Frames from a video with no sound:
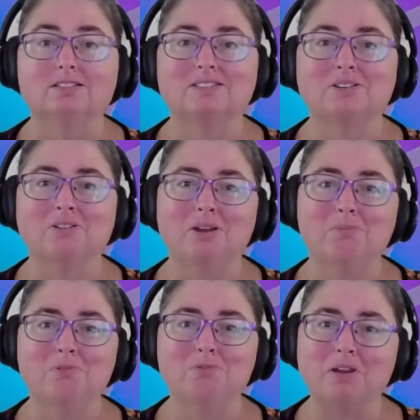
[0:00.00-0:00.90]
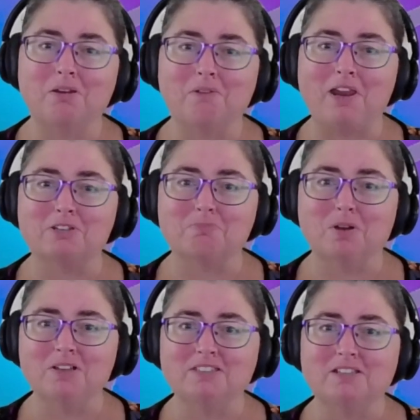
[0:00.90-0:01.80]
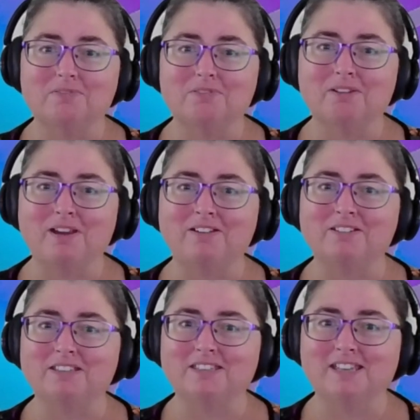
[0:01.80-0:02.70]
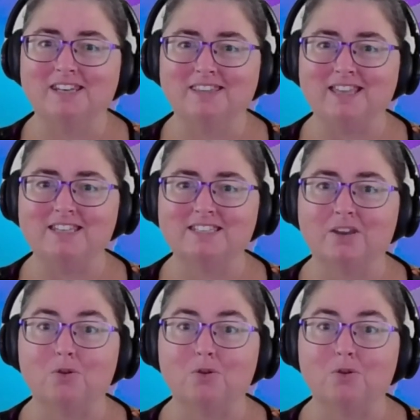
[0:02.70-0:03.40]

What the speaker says: So I will rearrange my stuff around getting that